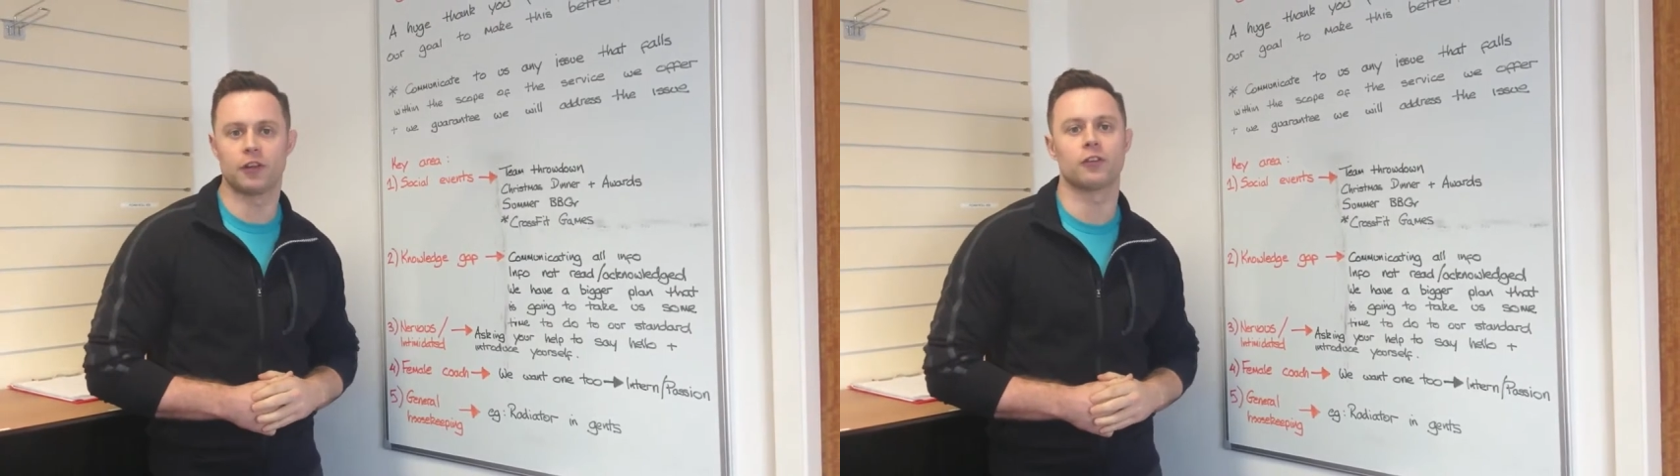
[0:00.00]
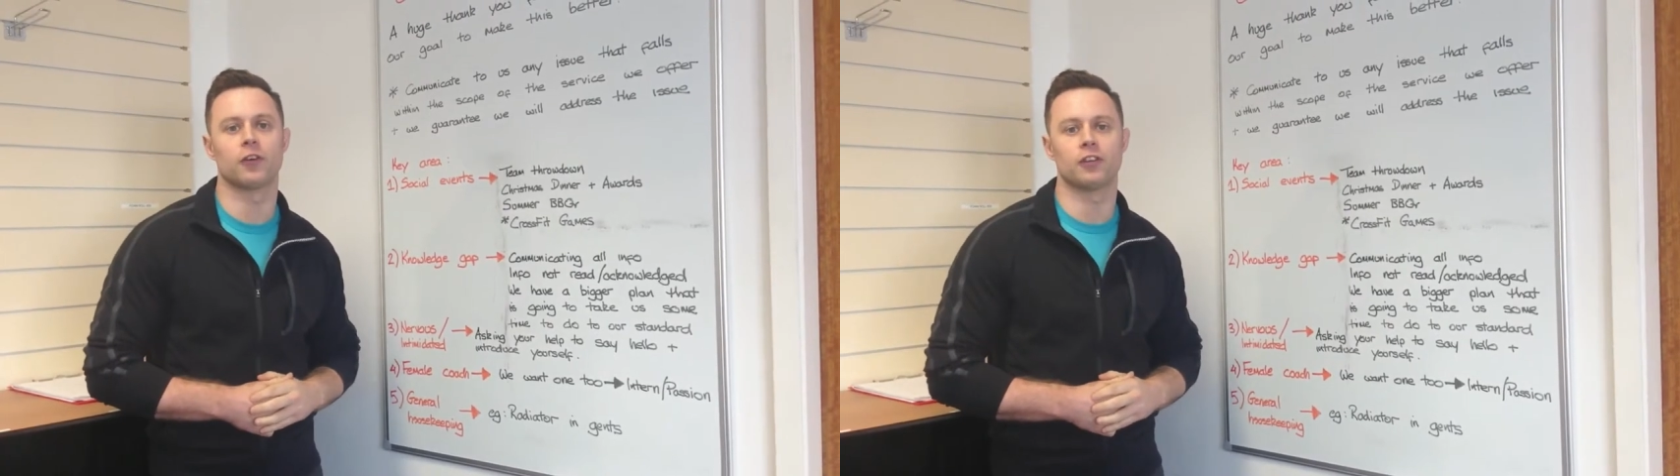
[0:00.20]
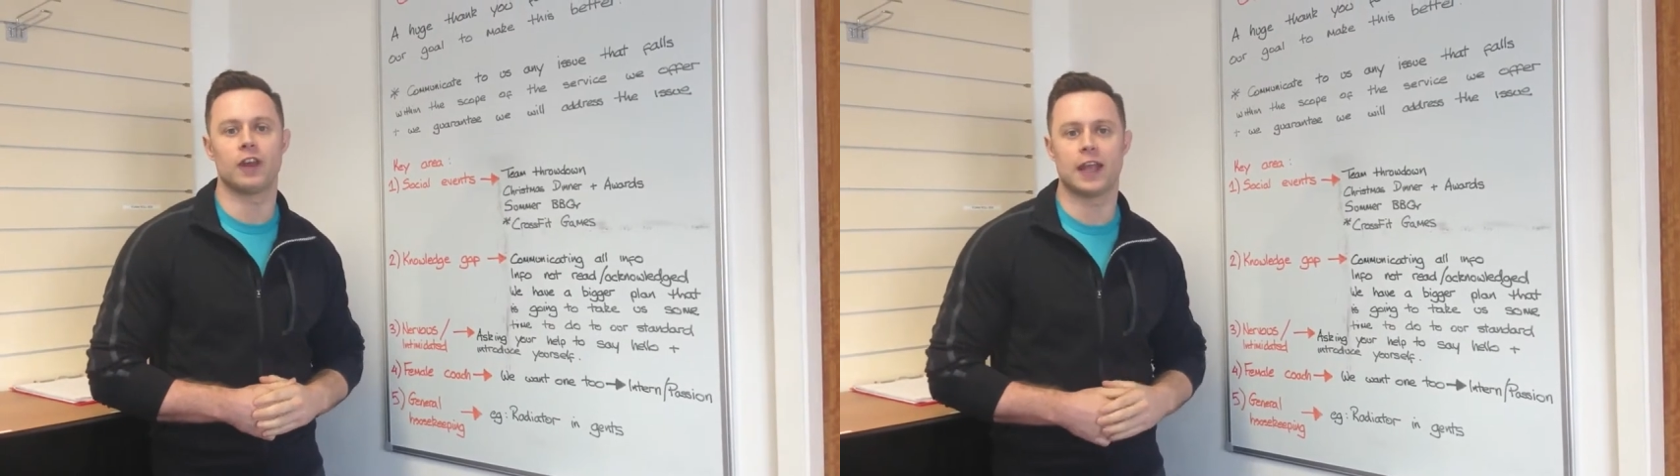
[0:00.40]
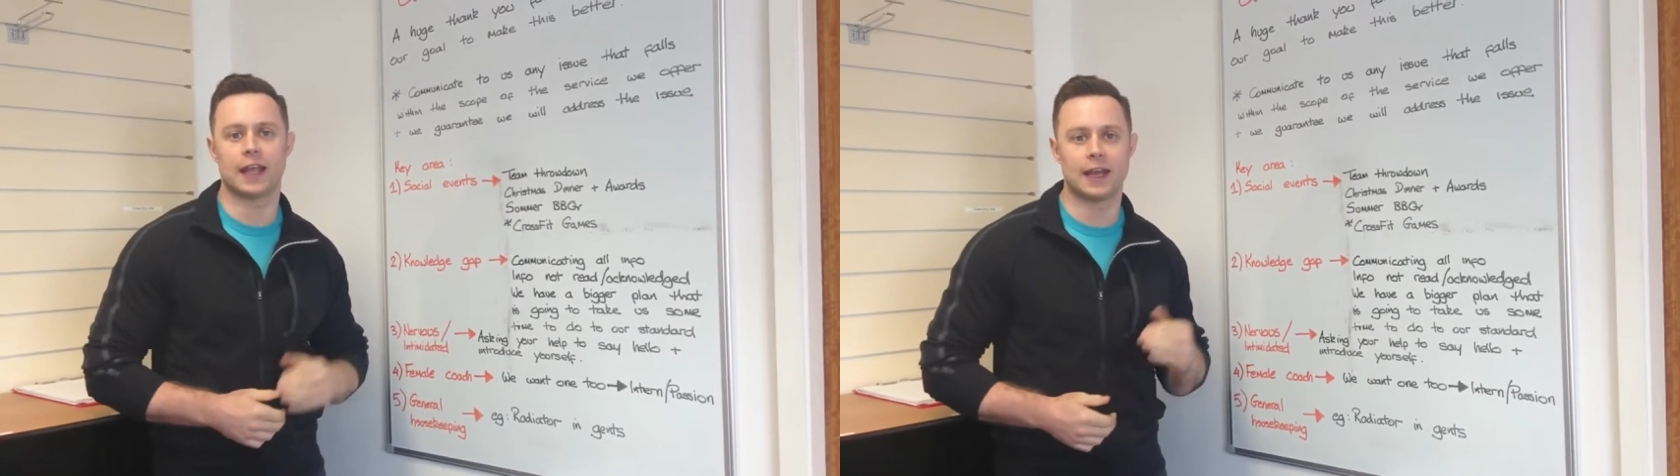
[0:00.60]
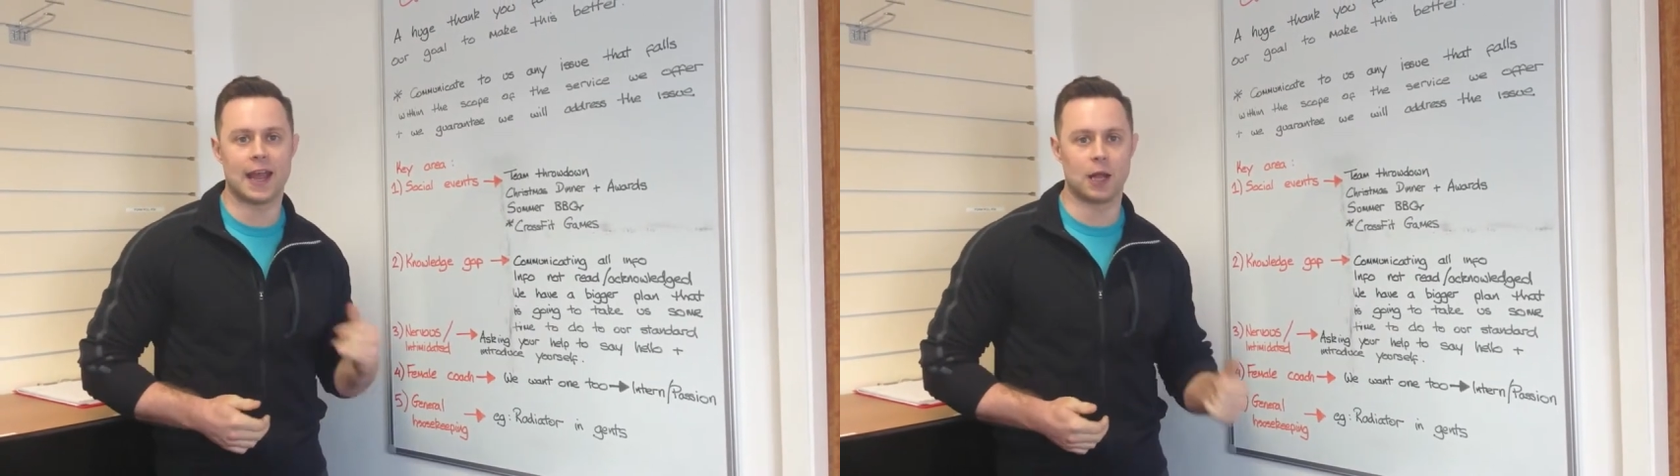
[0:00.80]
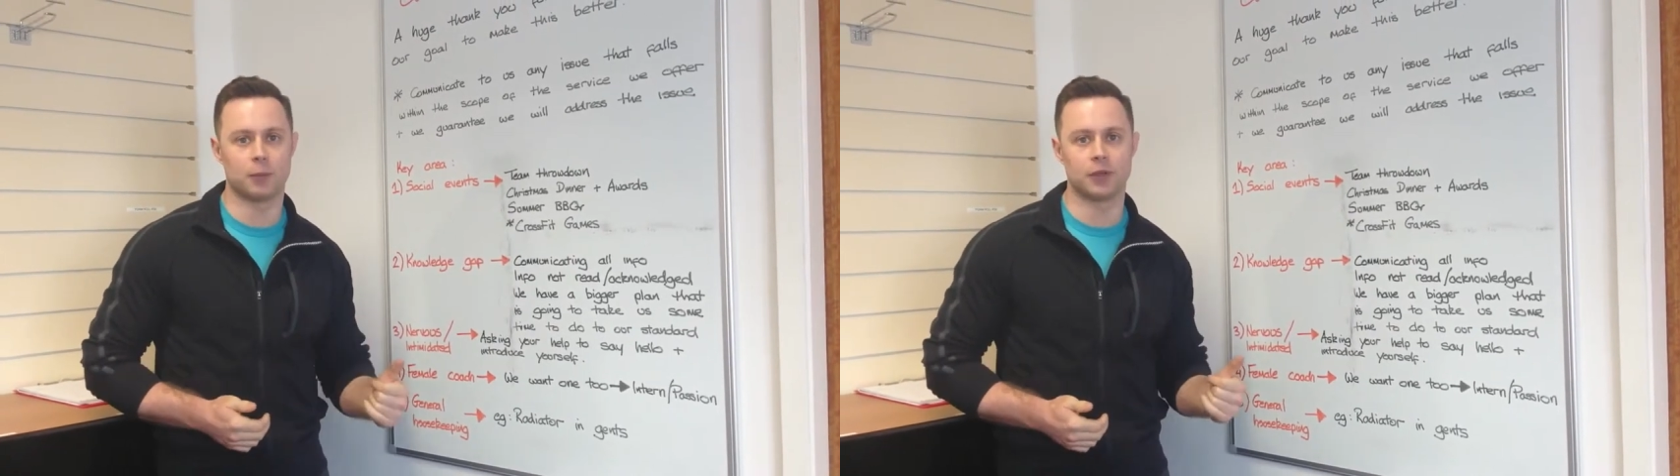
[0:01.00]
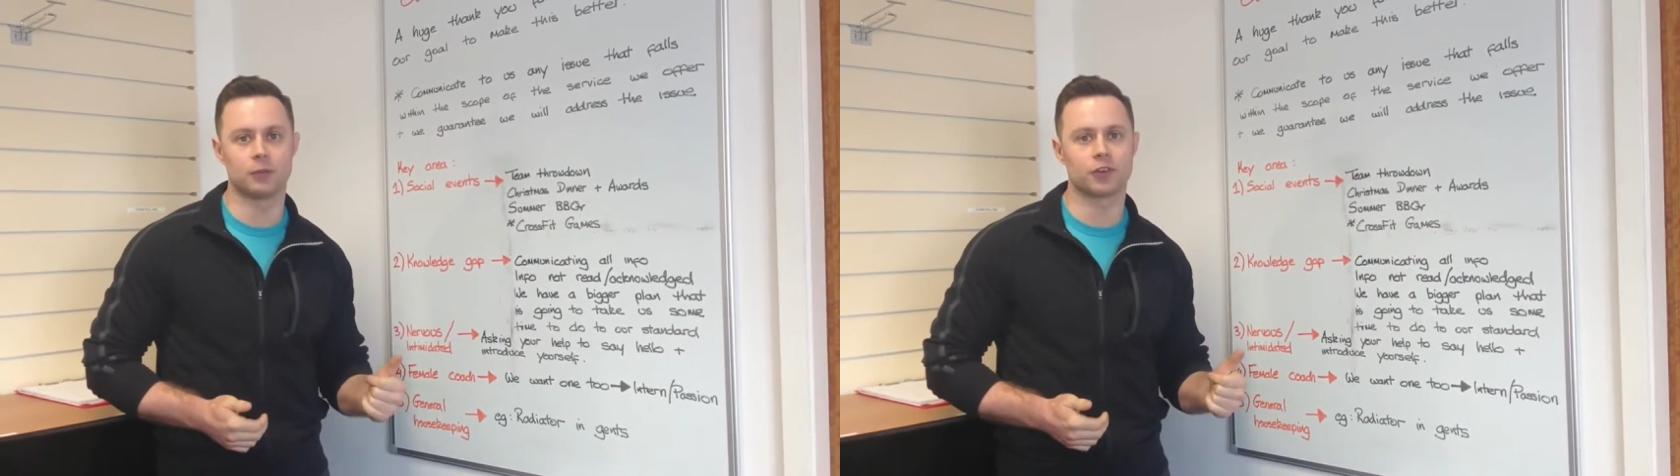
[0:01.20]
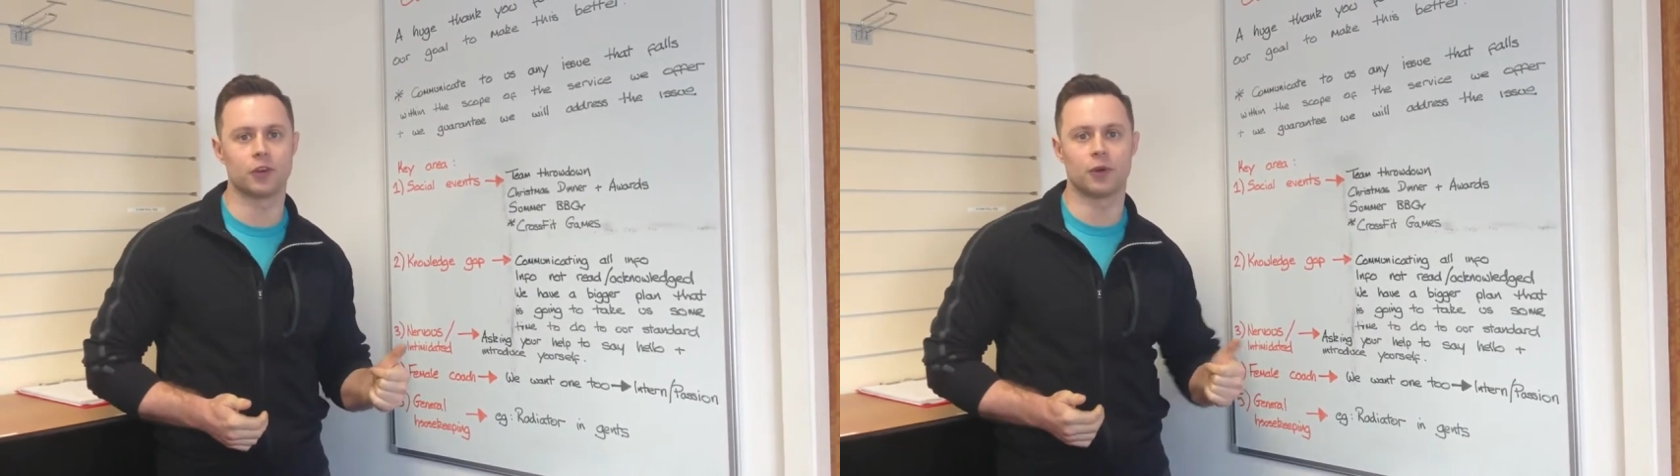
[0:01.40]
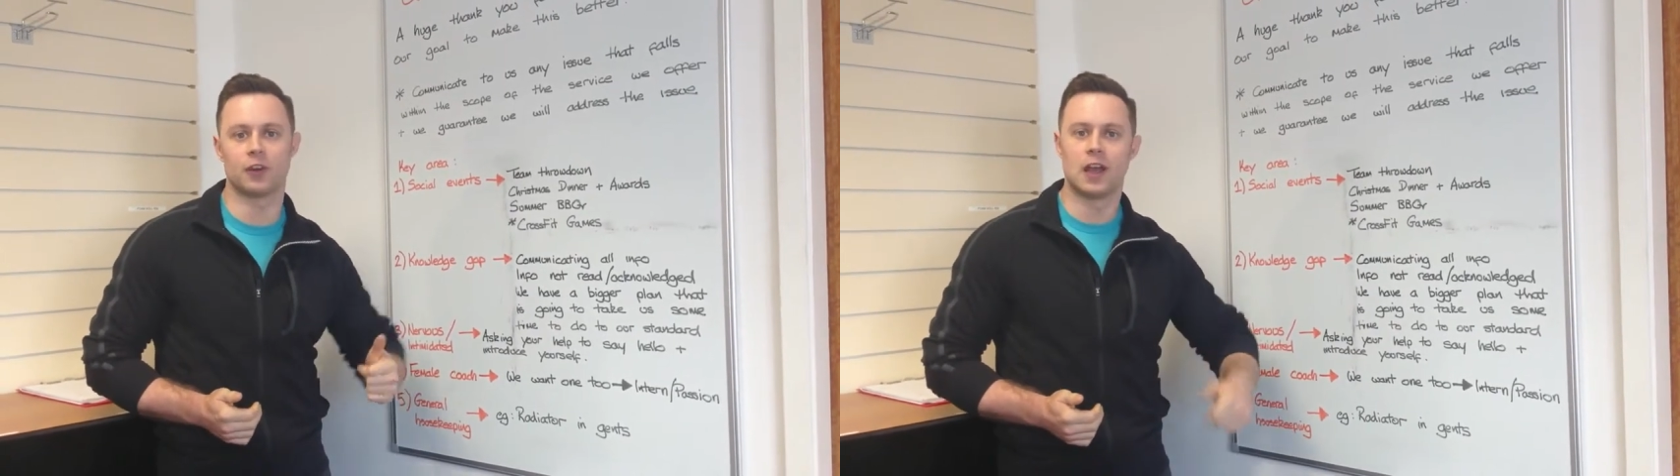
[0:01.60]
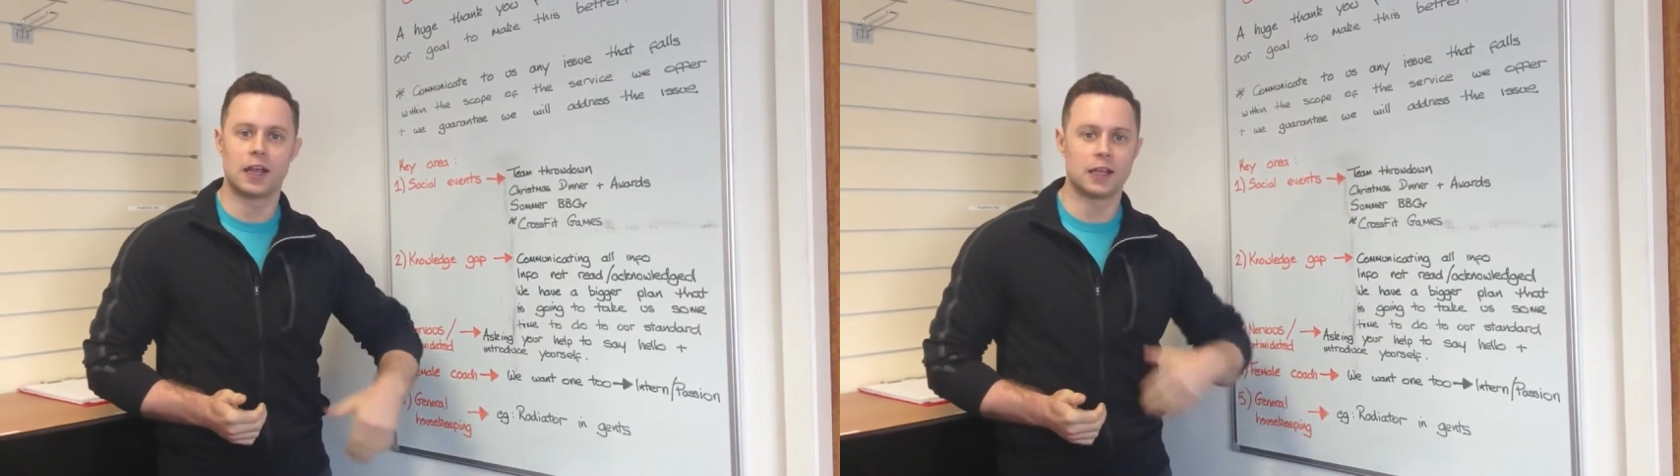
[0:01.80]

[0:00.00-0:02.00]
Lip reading: on their first day and helping them through it,